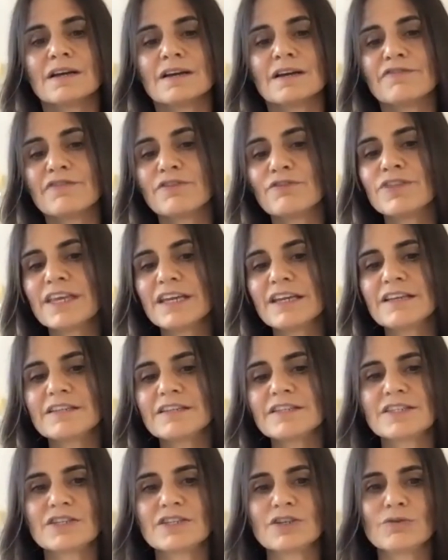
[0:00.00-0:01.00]
a few
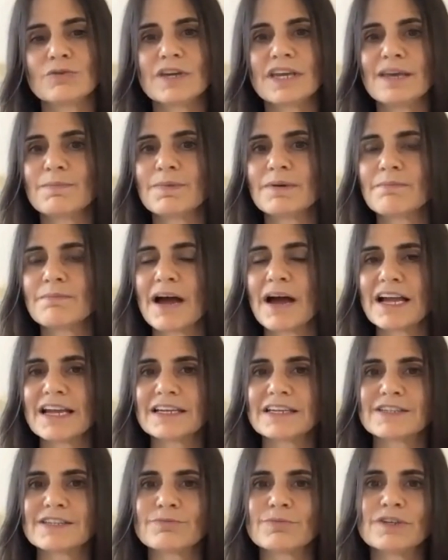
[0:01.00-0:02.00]
things to keep in
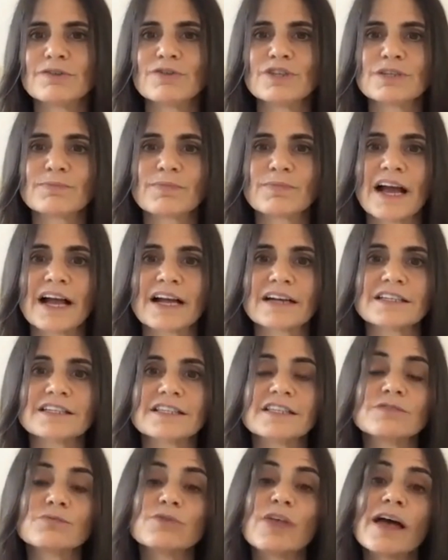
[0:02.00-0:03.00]
mind as we do this
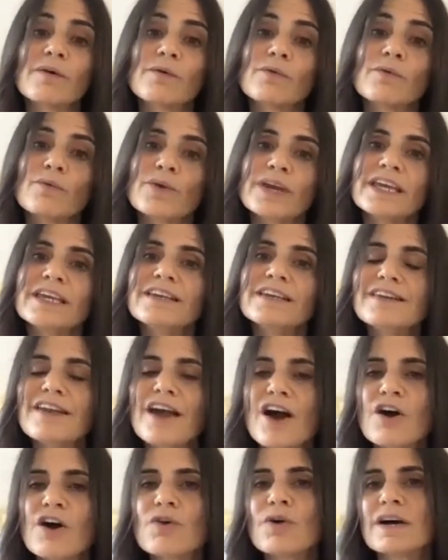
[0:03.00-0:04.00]
practice is that we
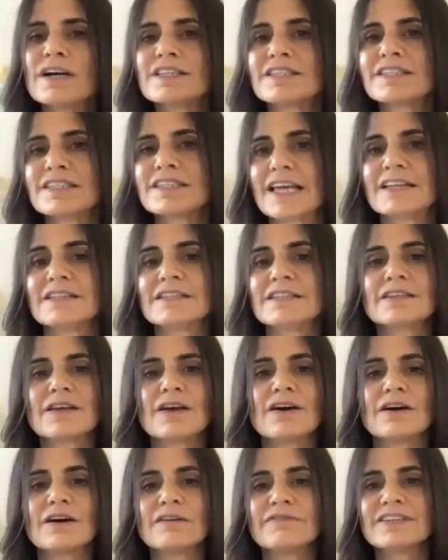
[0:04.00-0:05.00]
know a sense
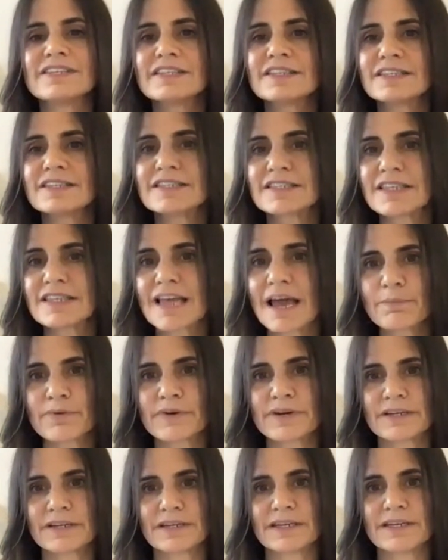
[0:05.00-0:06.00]
of
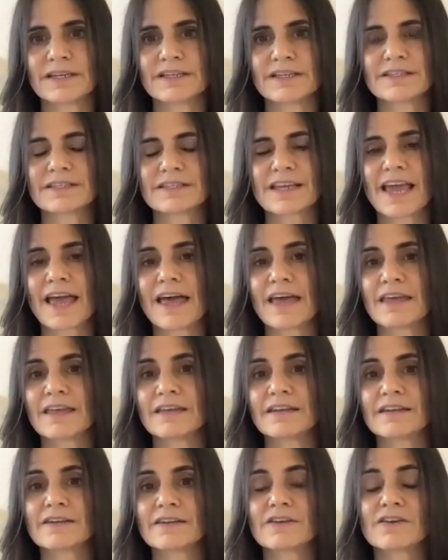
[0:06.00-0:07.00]
separateness
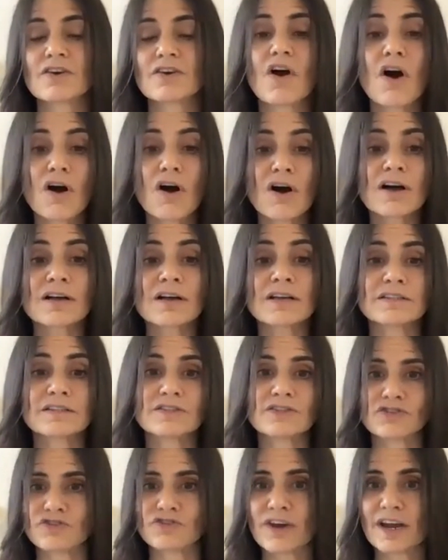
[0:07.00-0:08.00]
can cause
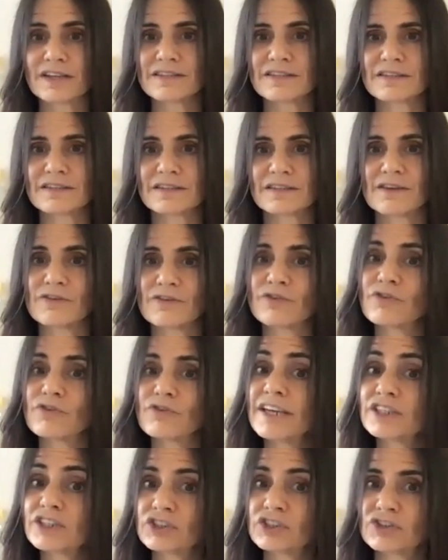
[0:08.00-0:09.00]
stress,
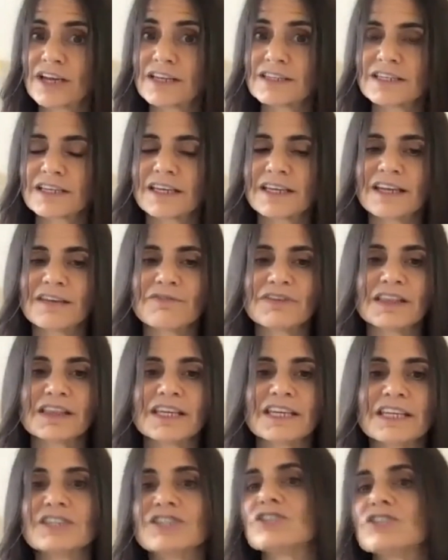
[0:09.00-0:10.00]
great stress. It can even
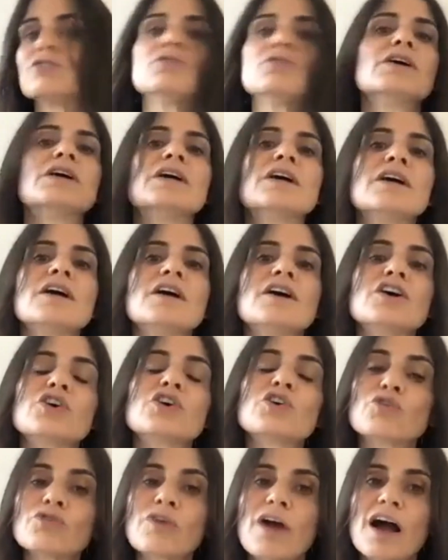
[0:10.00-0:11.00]
lead to
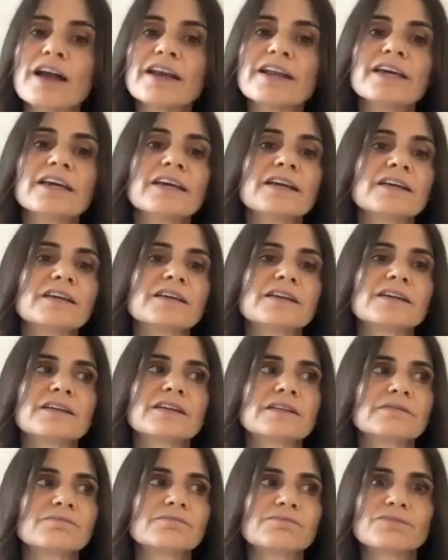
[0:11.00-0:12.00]
chronic
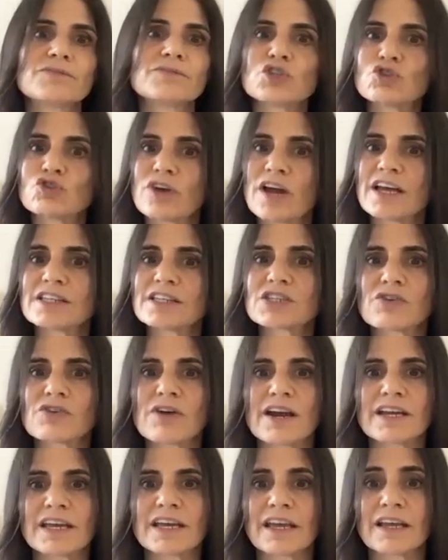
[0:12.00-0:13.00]
stress,
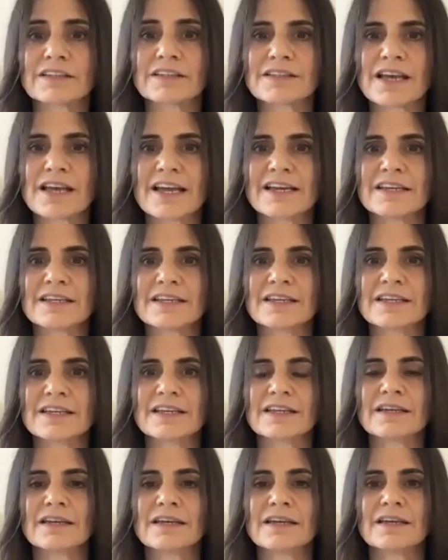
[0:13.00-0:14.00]
chronic
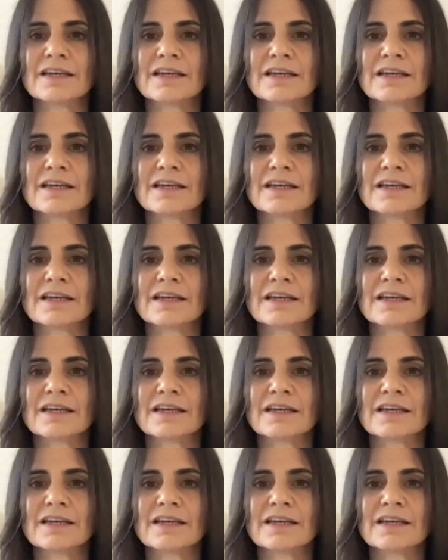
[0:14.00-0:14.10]
anxiety.